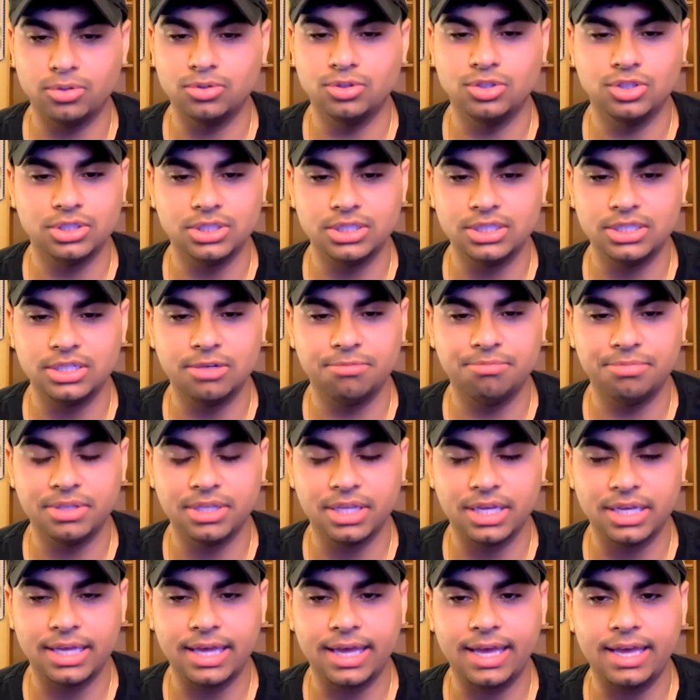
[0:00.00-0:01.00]
G, and be
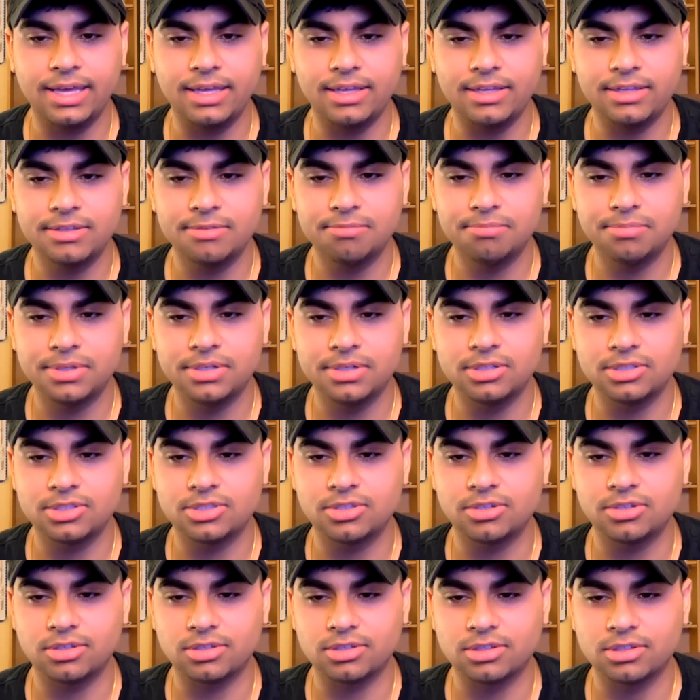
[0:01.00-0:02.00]
like, "Hey, be on a
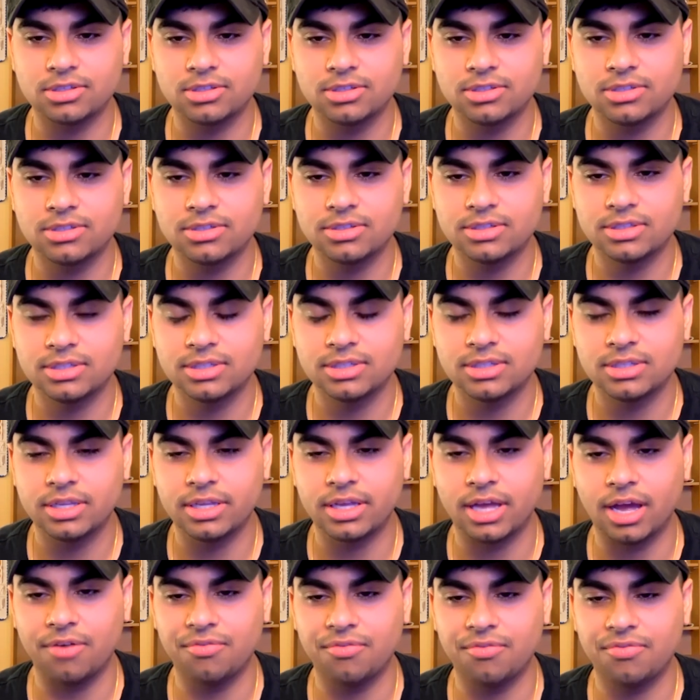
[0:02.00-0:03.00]
song"?
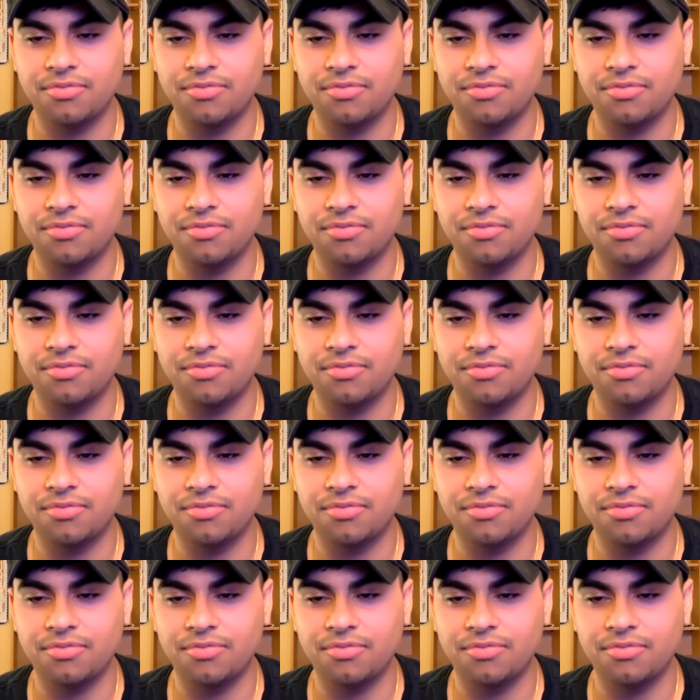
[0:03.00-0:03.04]
Like, I feel